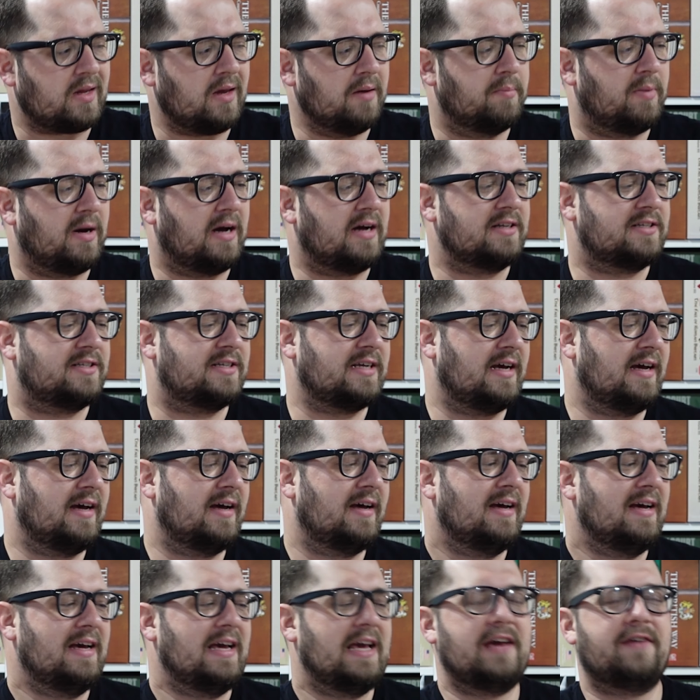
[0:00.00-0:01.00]
but
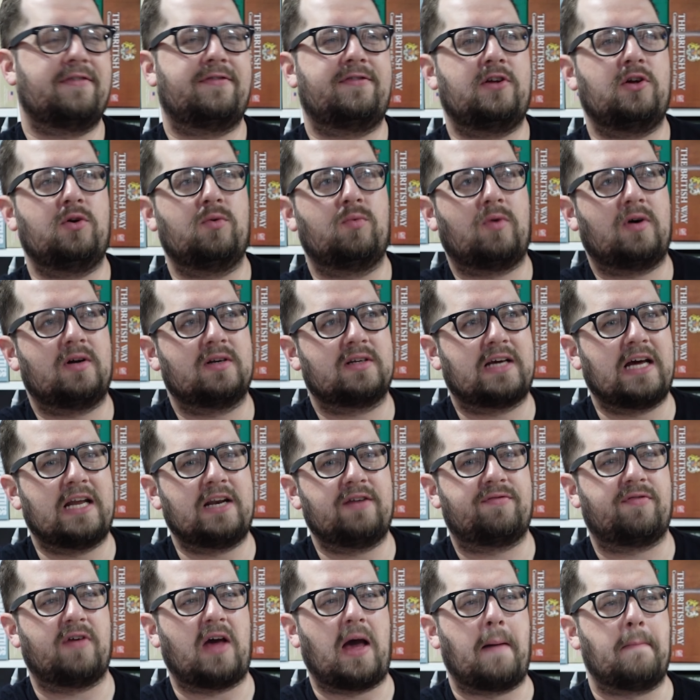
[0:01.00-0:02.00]
uh, if you want kind
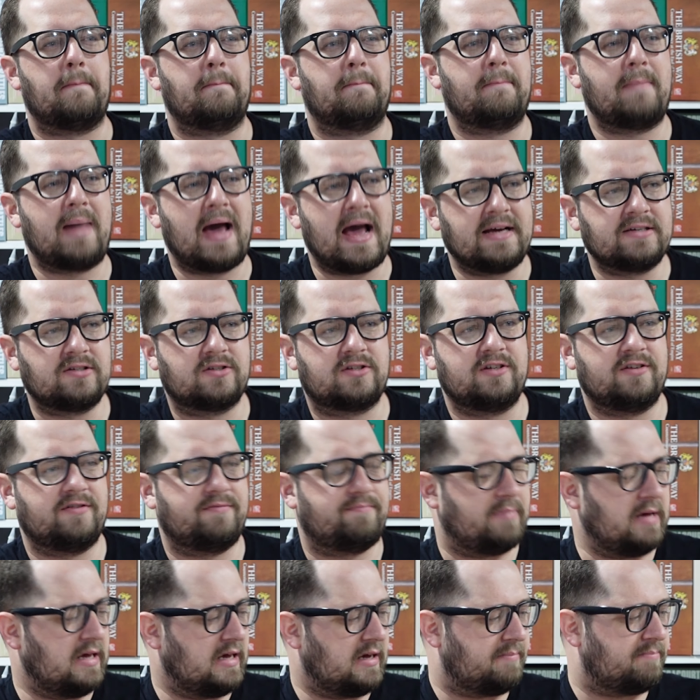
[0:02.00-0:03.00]
of a
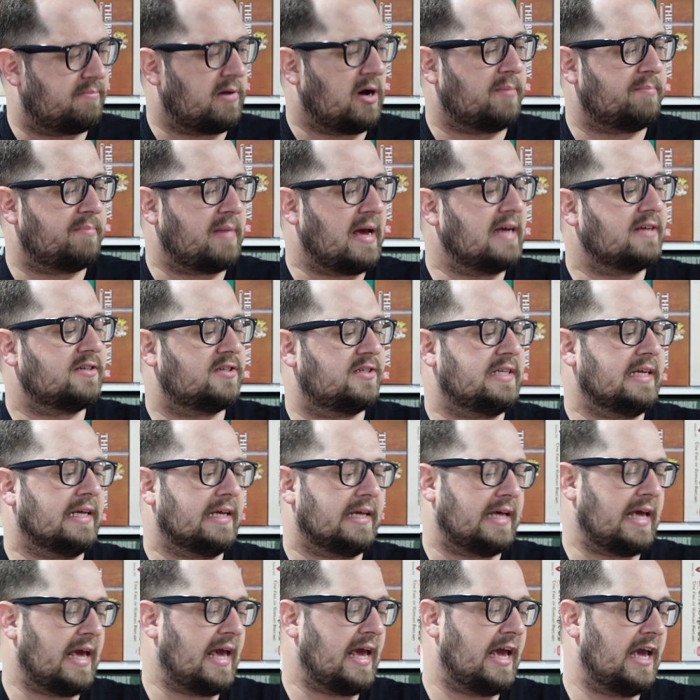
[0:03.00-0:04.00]
massive, big,
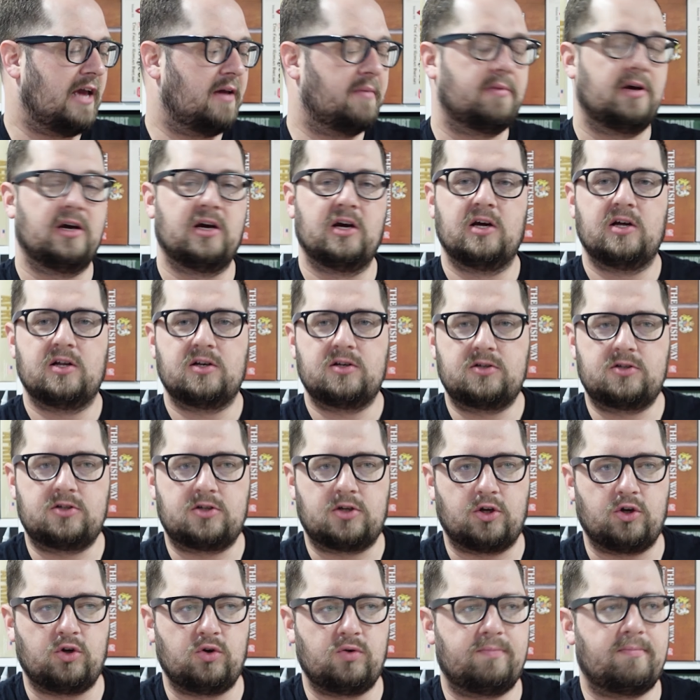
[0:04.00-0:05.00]
bombastic game,
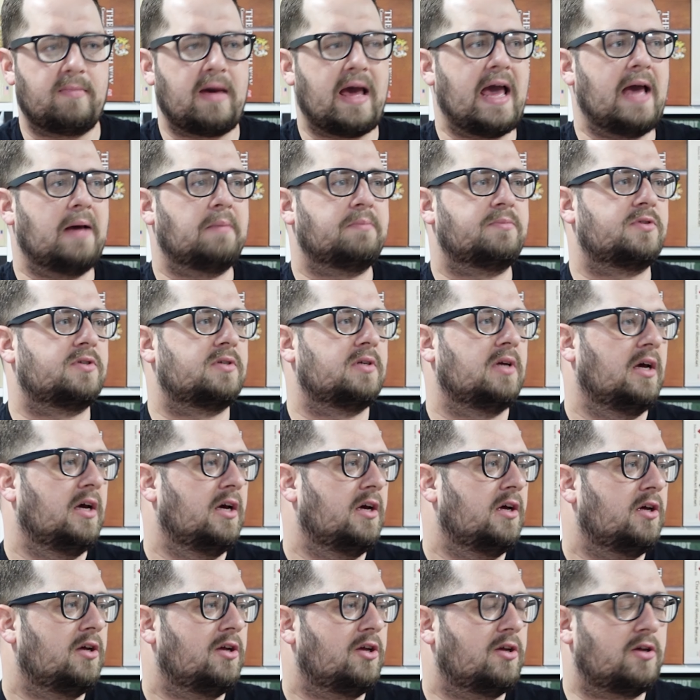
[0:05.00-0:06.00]
two maps,
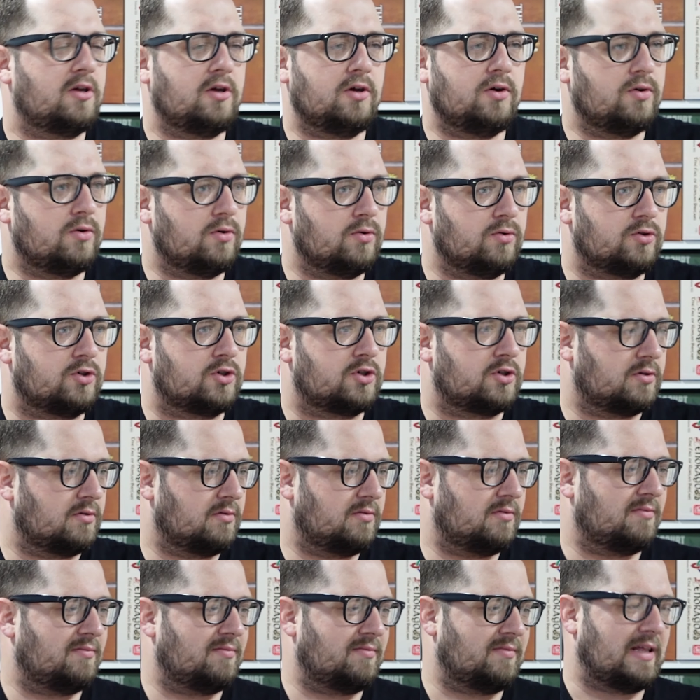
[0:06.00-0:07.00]
huge,
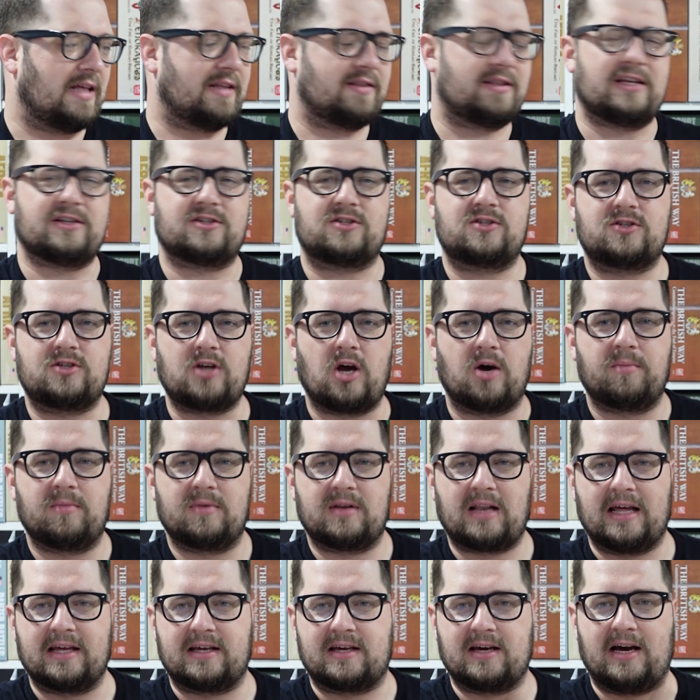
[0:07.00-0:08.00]
there's so,
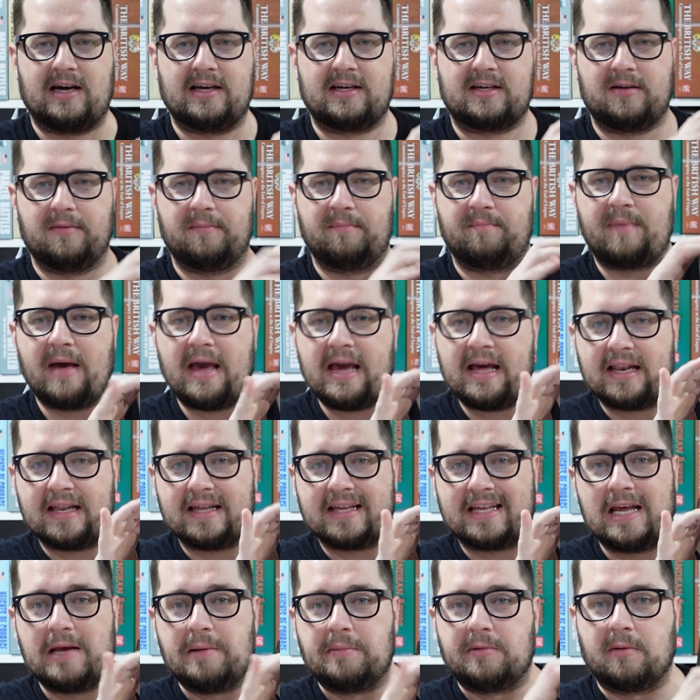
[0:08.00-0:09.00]
like, I can
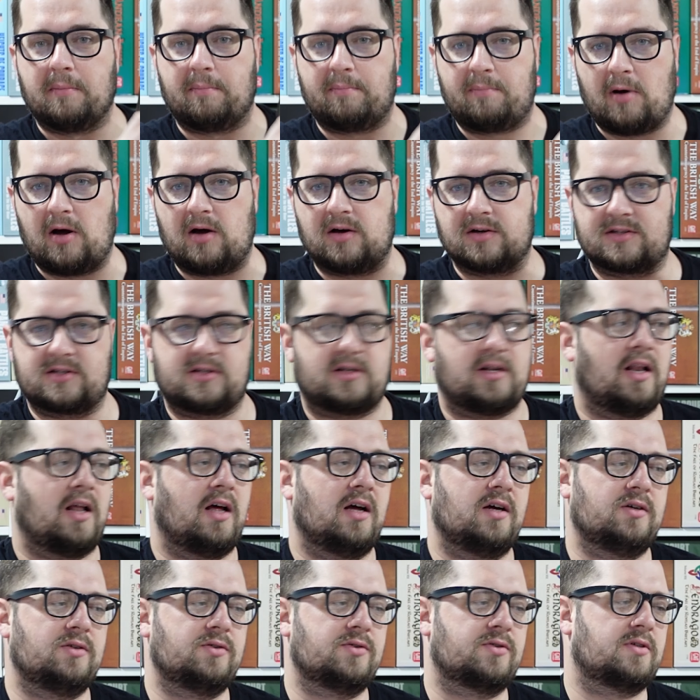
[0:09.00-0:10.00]
barely keep the box
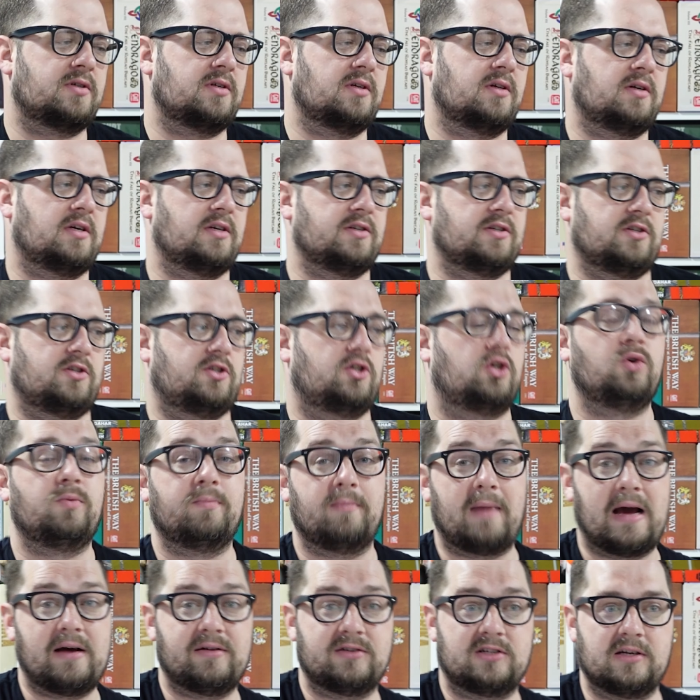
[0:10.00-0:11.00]
closed because it's two
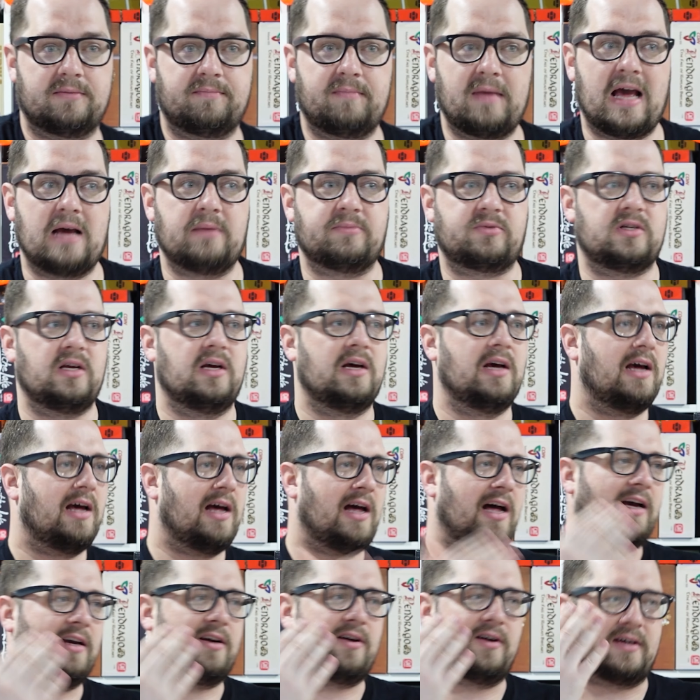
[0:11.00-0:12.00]
mounted maps.
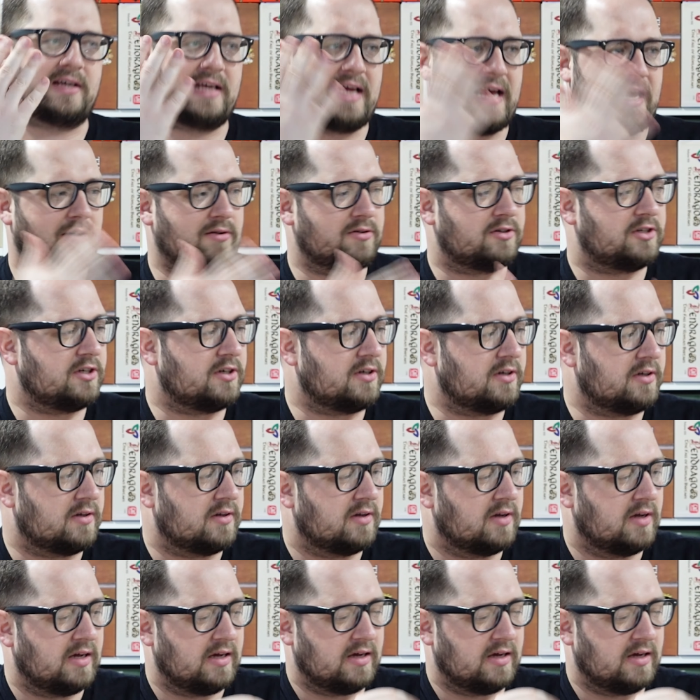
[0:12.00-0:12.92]
I got counter